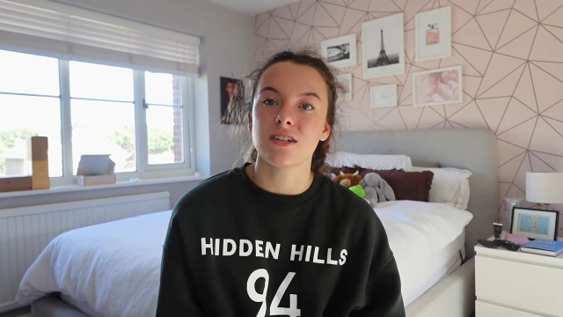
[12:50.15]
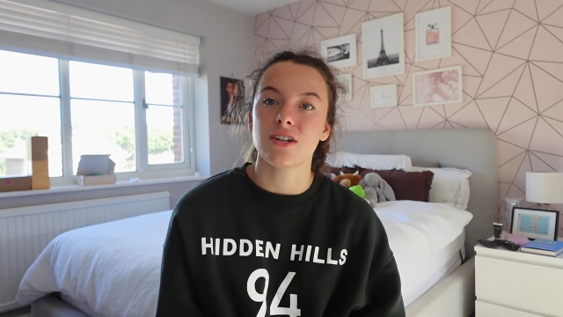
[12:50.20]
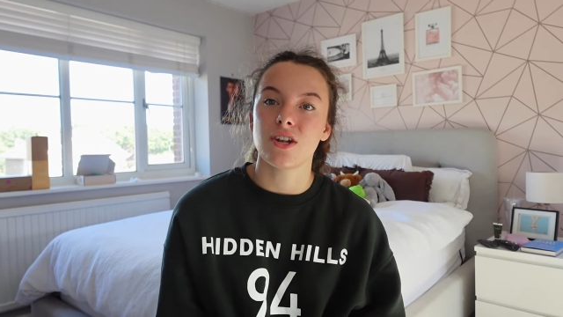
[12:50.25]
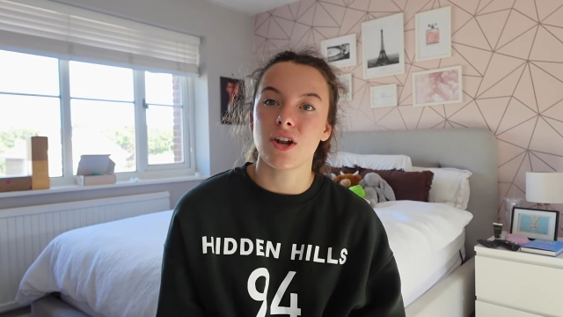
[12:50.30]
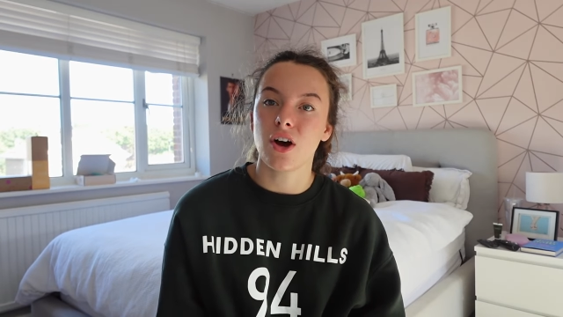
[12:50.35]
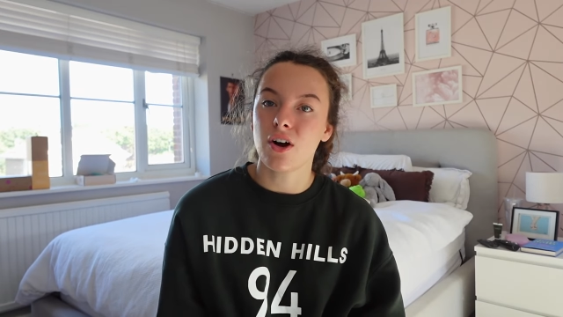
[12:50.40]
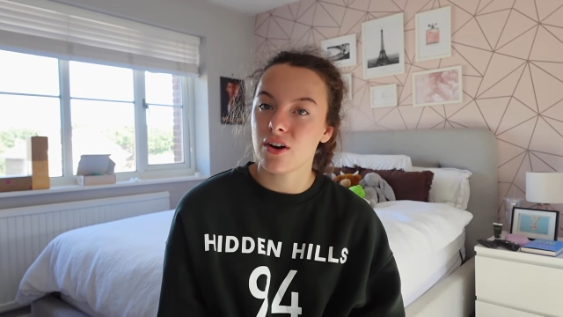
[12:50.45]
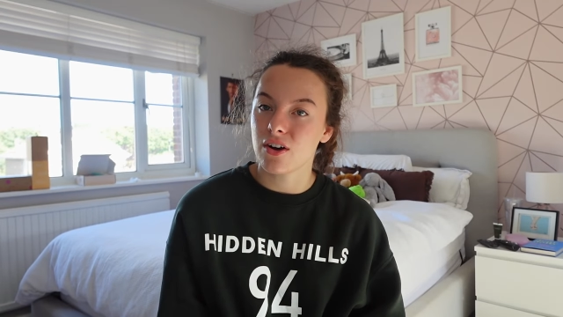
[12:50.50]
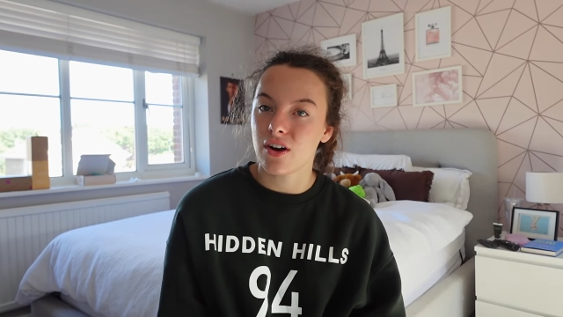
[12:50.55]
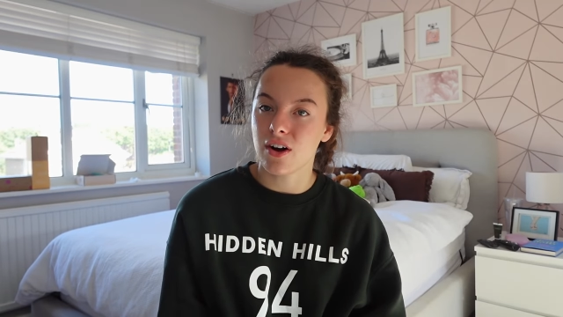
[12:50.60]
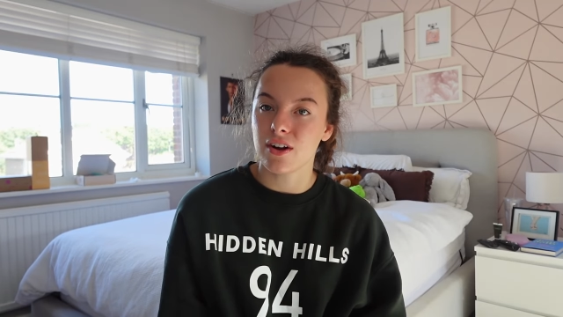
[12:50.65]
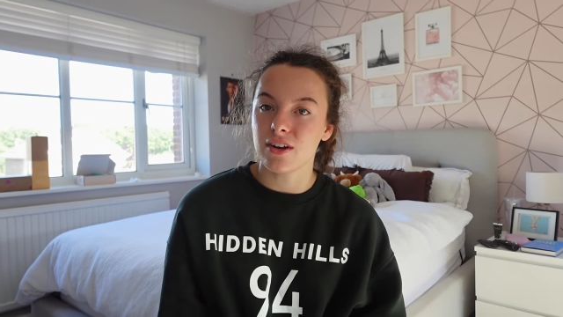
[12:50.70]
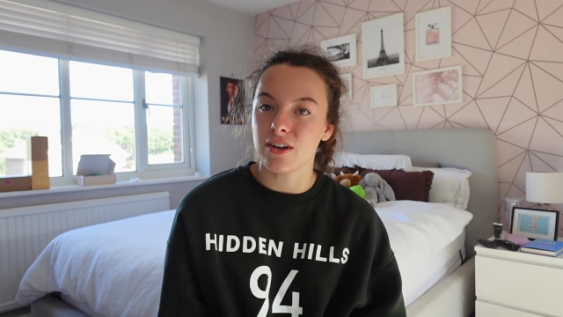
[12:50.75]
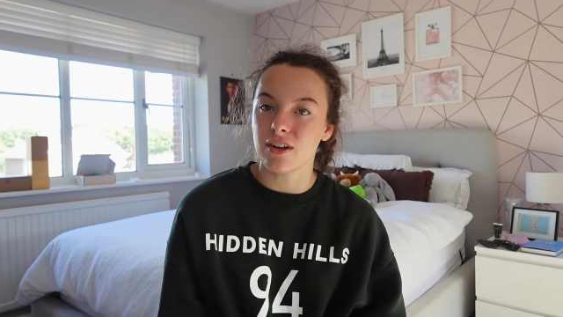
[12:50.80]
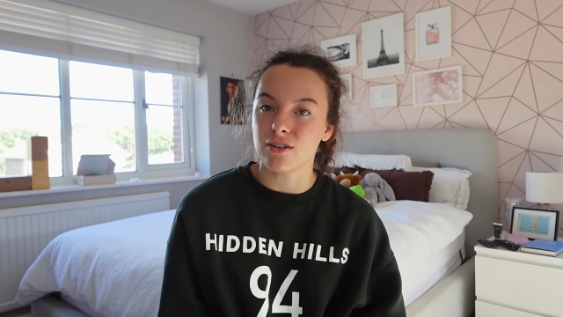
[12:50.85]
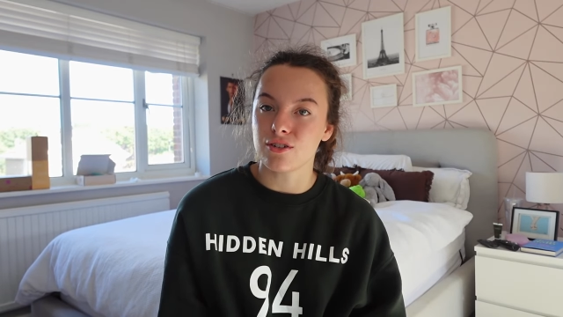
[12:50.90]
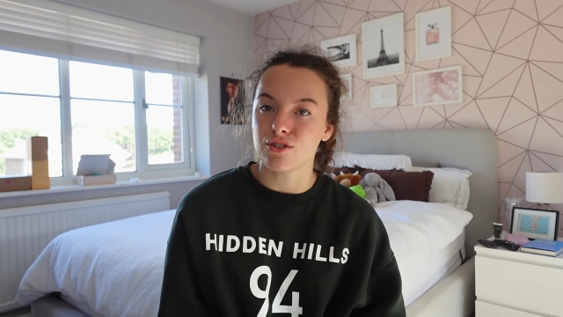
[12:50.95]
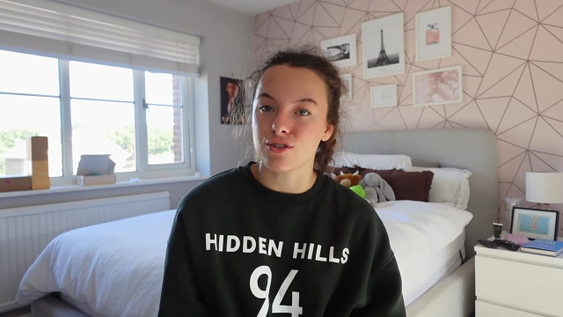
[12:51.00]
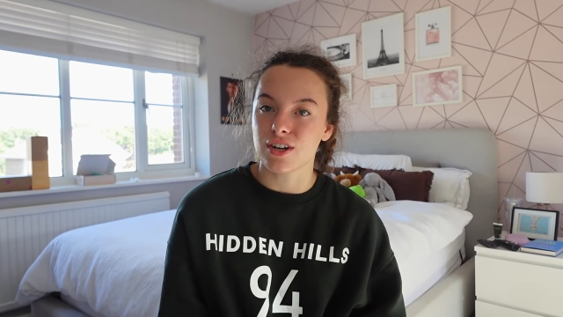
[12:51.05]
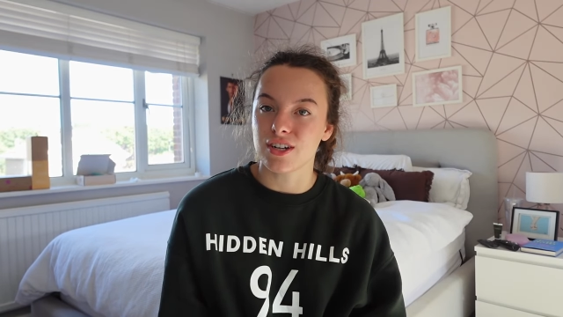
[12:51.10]
not got a
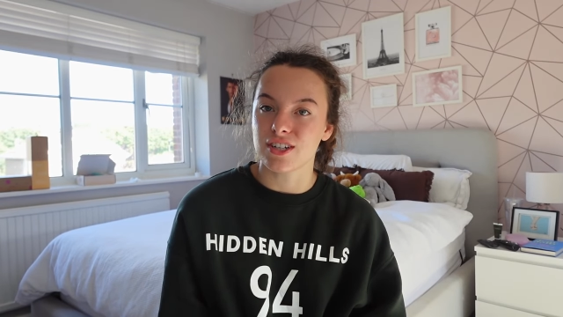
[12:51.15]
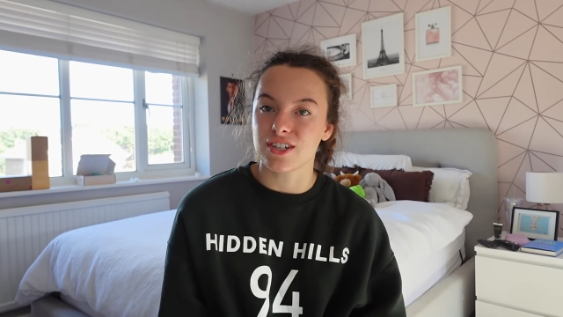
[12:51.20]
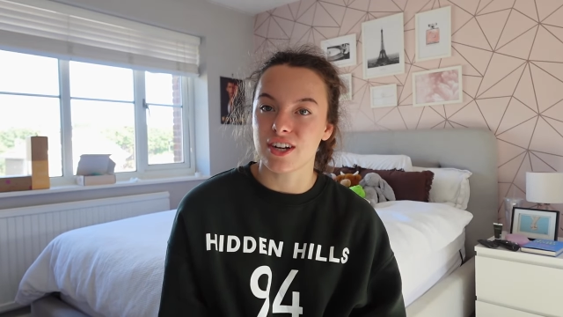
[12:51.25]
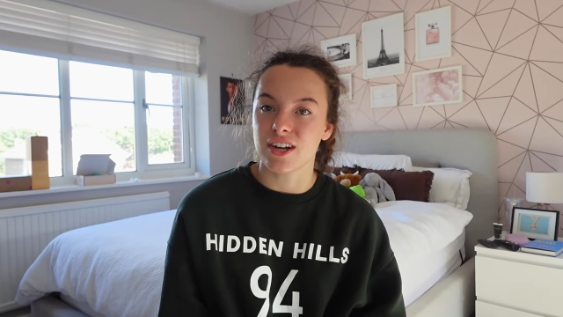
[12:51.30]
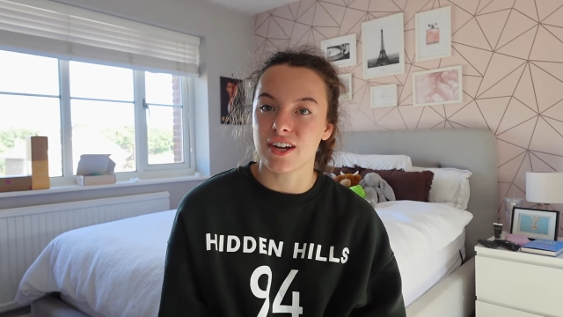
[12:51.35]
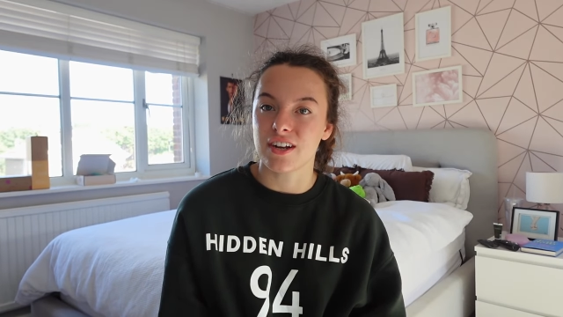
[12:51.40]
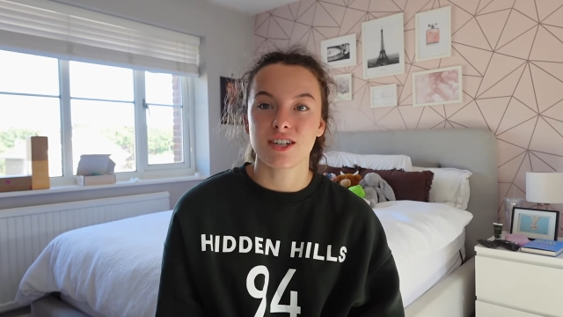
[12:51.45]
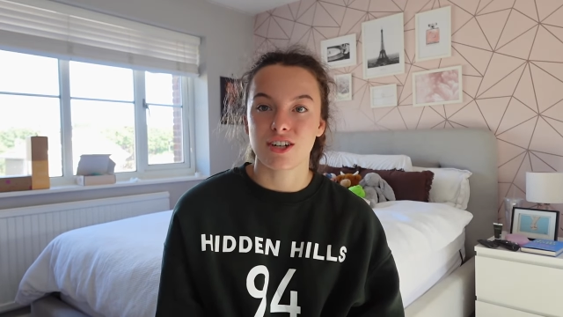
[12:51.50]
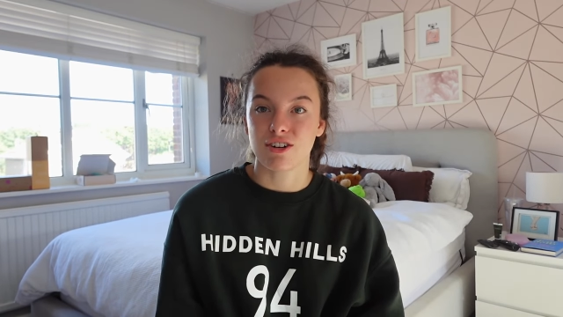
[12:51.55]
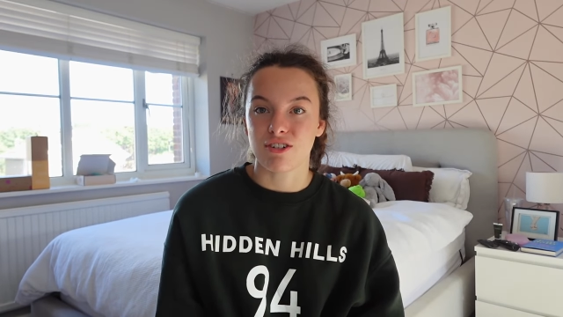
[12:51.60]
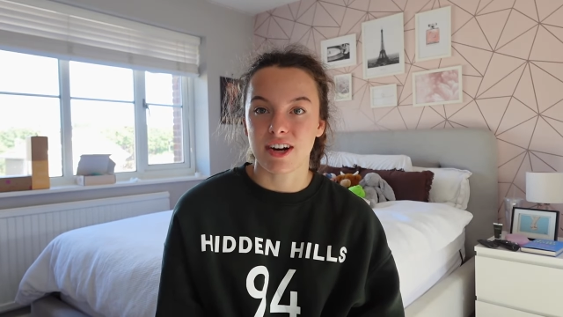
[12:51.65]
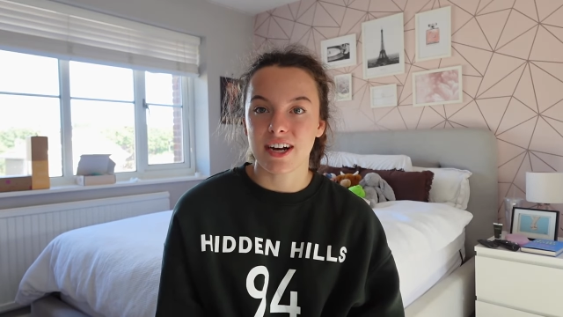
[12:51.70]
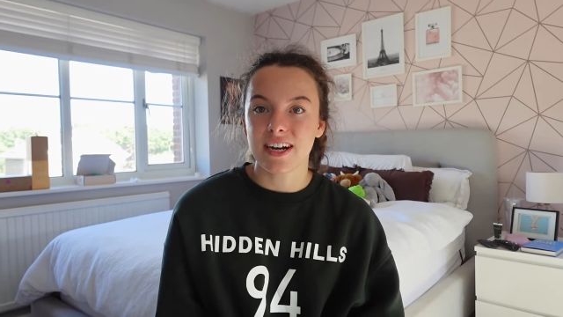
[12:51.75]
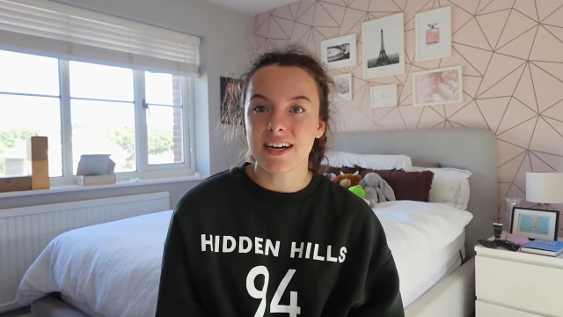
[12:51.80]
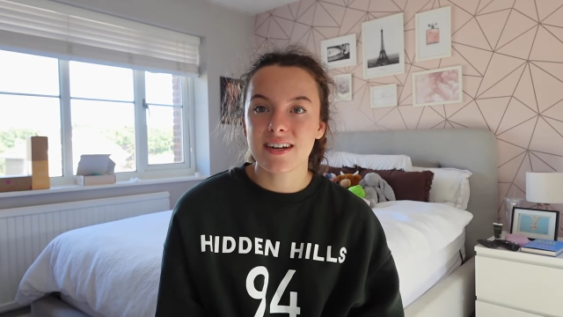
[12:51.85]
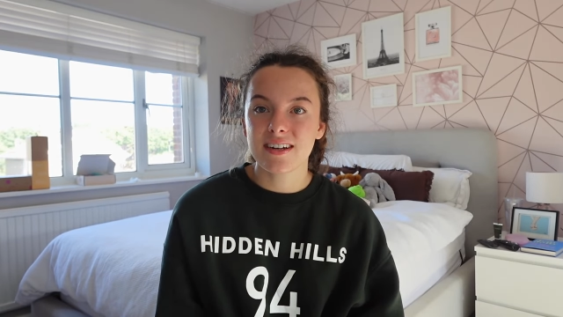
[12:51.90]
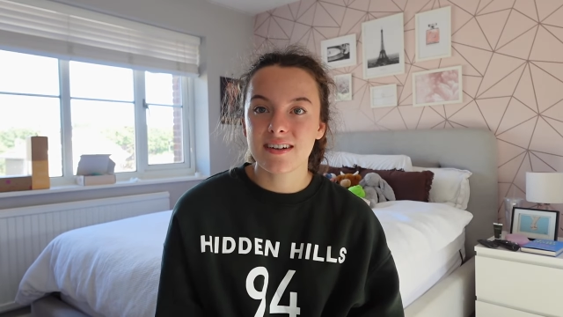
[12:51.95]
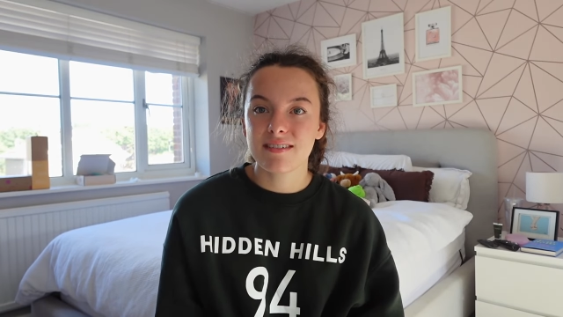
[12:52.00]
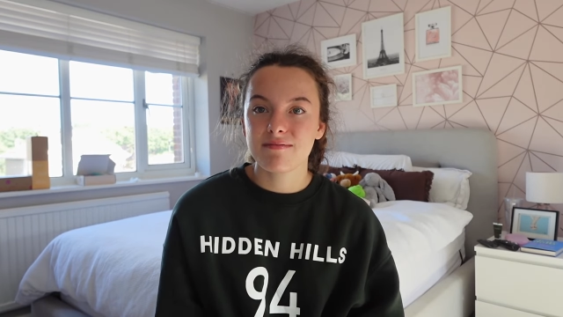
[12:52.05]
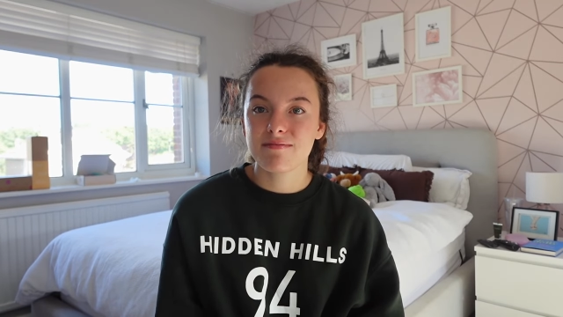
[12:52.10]
nutrition
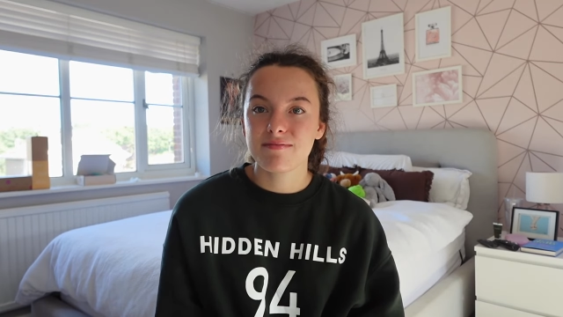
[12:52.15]
degree,